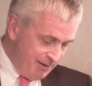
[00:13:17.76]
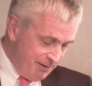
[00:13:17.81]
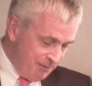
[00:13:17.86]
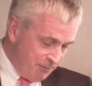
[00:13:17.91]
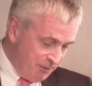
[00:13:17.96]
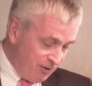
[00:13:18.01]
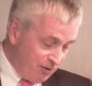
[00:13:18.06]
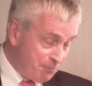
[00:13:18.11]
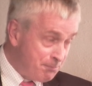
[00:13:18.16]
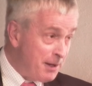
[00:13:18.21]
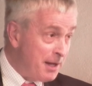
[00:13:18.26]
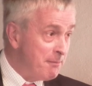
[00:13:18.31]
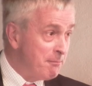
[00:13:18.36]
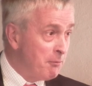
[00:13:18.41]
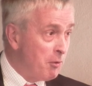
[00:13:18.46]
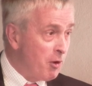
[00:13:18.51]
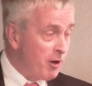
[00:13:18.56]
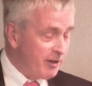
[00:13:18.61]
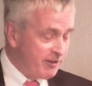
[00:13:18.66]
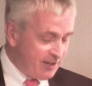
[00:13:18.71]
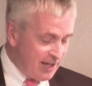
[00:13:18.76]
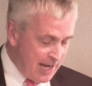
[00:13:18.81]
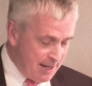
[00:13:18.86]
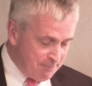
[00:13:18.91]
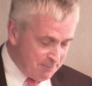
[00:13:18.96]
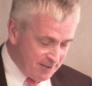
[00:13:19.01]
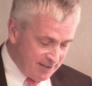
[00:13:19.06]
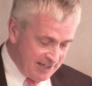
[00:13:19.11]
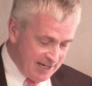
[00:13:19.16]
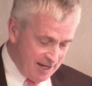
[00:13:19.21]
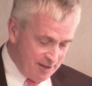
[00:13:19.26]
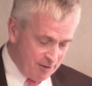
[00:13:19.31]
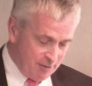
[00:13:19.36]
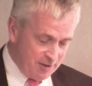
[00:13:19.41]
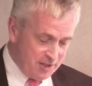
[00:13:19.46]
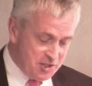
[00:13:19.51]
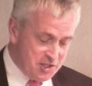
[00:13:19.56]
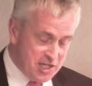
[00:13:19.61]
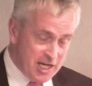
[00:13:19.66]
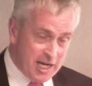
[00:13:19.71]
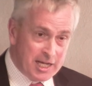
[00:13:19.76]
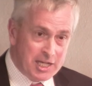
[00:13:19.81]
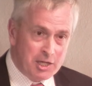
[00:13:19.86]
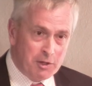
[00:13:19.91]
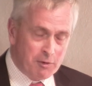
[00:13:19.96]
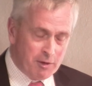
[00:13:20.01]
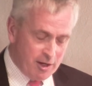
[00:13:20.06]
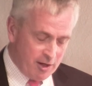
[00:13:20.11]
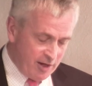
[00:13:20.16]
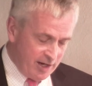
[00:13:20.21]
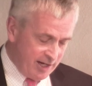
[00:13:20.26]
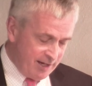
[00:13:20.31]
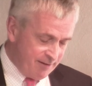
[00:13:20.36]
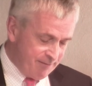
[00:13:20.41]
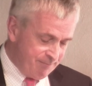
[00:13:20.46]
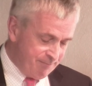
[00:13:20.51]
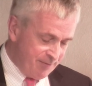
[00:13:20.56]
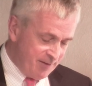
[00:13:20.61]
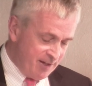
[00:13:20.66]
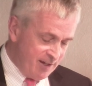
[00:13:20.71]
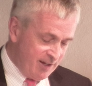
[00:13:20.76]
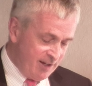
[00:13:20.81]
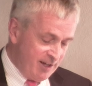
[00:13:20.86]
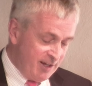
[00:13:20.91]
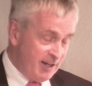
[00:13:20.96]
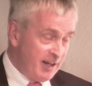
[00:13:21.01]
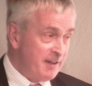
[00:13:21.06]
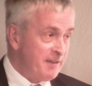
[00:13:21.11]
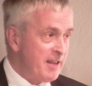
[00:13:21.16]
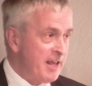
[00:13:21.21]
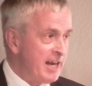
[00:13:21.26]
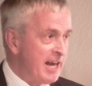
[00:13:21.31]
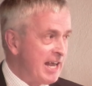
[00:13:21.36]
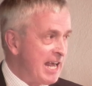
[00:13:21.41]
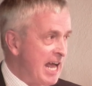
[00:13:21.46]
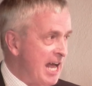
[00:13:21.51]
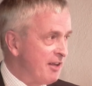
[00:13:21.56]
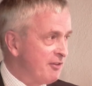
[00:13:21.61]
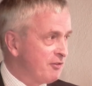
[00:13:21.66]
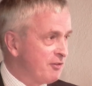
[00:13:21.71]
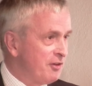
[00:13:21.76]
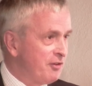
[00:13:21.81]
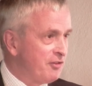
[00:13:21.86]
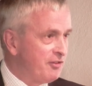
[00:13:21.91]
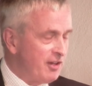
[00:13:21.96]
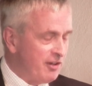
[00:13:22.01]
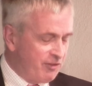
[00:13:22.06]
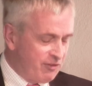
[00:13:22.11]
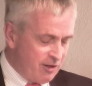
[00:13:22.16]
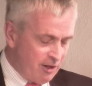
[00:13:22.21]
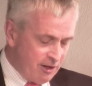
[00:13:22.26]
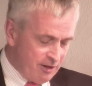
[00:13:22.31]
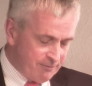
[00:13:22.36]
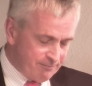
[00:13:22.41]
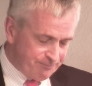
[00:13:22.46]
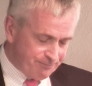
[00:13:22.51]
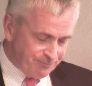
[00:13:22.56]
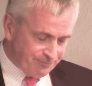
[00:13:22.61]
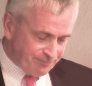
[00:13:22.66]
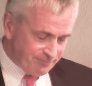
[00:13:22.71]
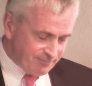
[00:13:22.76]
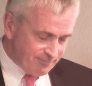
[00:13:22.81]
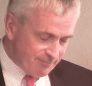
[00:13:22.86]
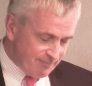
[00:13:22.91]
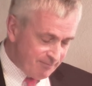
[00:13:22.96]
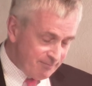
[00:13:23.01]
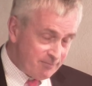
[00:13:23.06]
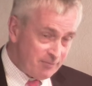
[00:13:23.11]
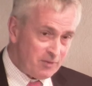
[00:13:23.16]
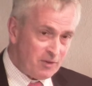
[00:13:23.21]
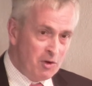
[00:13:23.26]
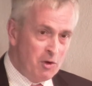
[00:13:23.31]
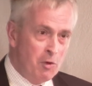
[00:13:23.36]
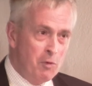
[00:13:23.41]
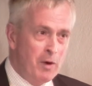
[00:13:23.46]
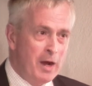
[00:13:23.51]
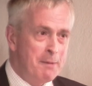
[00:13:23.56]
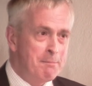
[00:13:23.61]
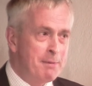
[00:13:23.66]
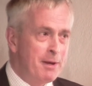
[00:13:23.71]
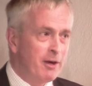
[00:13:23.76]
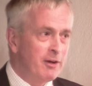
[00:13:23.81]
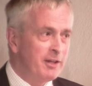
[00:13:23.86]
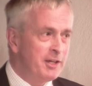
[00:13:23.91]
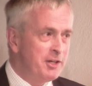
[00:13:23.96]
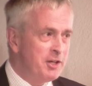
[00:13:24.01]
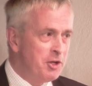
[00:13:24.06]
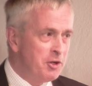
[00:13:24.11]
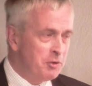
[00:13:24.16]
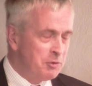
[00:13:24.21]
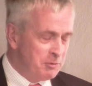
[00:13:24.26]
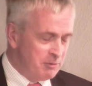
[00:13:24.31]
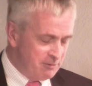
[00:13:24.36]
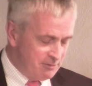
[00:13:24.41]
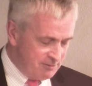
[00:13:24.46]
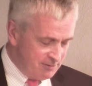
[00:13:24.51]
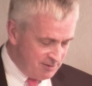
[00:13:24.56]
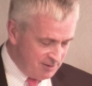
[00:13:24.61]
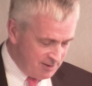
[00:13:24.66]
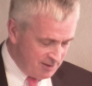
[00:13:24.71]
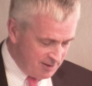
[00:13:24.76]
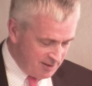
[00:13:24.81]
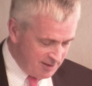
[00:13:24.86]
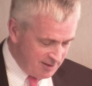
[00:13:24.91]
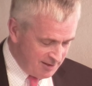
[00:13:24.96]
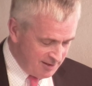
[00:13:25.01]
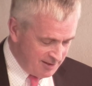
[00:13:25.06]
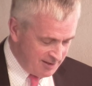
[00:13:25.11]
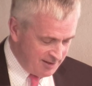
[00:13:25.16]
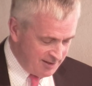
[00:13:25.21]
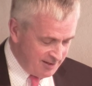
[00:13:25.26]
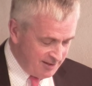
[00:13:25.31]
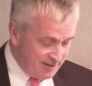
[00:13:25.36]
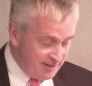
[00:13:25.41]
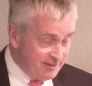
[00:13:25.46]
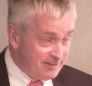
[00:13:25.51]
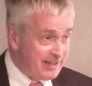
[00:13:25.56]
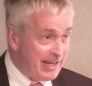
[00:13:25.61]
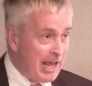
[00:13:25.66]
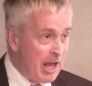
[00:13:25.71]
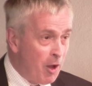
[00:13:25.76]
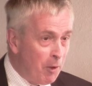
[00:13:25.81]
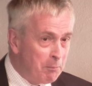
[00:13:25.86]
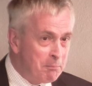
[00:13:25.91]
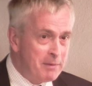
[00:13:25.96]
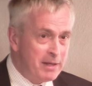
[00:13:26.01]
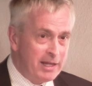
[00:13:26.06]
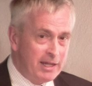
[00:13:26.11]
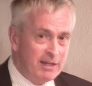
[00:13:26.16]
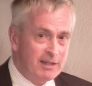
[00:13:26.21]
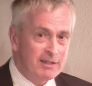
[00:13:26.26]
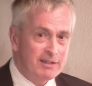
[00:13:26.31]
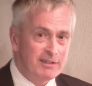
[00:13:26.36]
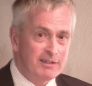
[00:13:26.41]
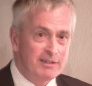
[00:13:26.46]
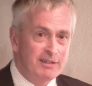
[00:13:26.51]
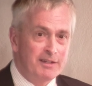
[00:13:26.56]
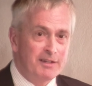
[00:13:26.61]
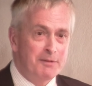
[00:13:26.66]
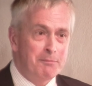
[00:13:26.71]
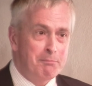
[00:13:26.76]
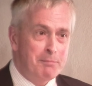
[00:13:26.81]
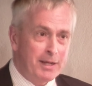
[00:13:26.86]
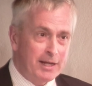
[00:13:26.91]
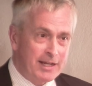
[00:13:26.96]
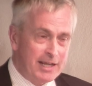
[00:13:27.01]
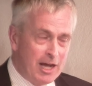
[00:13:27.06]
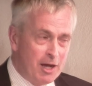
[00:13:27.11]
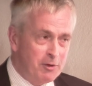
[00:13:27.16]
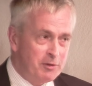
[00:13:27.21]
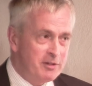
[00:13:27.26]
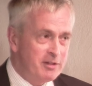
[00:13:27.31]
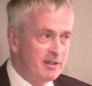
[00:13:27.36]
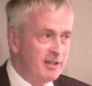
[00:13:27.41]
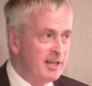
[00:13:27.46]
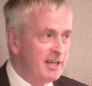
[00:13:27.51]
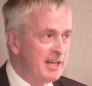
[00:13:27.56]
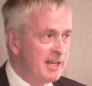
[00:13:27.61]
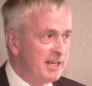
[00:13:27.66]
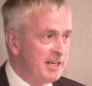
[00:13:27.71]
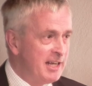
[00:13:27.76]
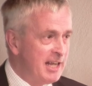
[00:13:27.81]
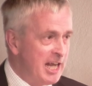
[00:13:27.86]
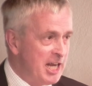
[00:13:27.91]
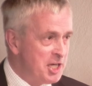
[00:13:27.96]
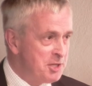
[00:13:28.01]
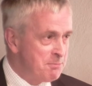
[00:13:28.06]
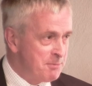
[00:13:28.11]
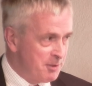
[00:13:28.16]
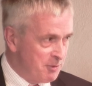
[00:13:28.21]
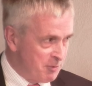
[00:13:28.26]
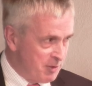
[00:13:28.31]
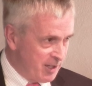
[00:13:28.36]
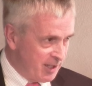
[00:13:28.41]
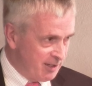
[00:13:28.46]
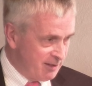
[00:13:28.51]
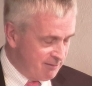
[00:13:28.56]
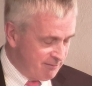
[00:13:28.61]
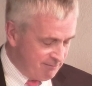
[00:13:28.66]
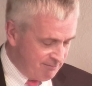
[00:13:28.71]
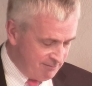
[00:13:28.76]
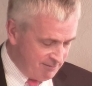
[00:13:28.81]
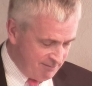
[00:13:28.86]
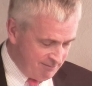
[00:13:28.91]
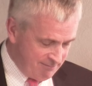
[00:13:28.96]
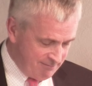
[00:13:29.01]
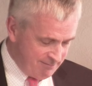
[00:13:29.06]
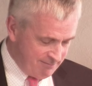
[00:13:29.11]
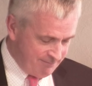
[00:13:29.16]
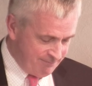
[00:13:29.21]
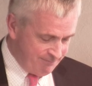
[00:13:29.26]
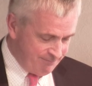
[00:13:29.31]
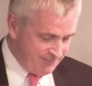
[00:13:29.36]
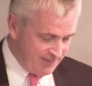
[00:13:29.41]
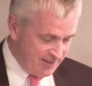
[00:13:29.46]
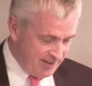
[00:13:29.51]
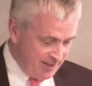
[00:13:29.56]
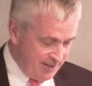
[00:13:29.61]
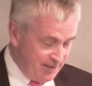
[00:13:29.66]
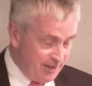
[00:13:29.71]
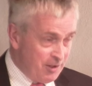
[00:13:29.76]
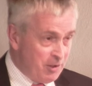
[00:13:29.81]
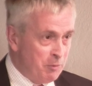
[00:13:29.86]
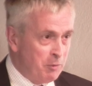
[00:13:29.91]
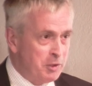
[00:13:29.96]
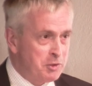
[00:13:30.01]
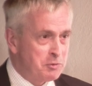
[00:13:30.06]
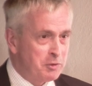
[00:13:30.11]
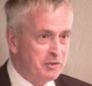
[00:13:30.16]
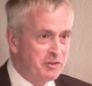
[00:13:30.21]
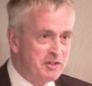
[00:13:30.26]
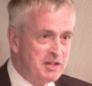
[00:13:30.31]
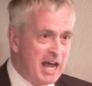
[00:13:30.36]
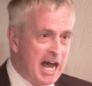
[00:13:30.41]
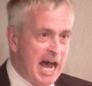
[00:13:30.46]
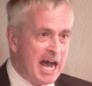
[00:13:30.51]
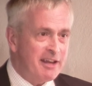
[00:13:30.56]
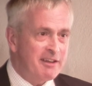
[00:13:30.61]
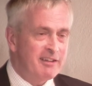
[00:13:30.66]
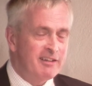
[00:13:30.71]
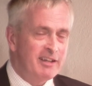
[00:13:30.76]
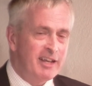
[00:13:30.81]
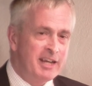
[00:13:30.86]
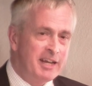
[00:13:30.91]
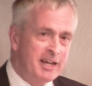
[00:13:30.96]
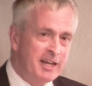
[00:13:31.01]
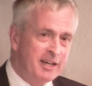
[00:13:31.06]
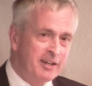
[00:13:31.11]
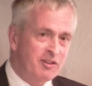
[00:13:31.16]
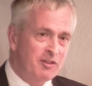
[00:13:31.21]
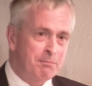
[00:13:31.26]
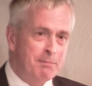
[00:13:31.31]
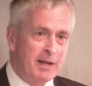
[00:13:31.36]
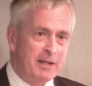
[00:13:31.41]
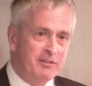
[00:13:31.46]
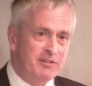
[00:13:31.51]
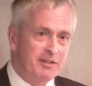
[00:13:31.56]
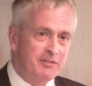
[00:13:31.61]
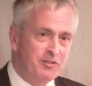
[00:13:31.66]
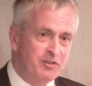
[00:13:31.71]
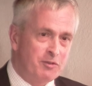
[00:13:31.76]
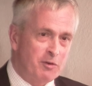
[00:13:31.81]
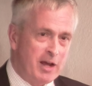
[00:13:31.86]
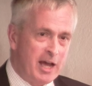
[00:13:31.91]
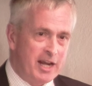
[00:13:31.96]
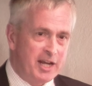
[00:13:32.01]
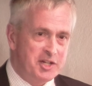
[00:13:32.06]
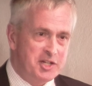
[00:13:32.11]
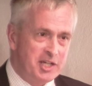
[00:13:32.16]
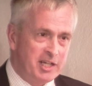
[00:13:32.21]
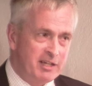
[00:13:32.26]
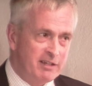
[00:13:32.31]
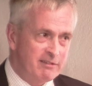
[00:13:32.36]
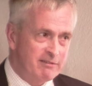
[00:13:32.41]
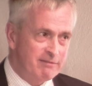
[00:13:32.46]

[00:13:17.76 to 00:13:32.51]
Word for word: We spent more time together in January, and then I asked her sister, who I barely knew, to help me pick out an engagement ring, which was not an inexpensive strategy.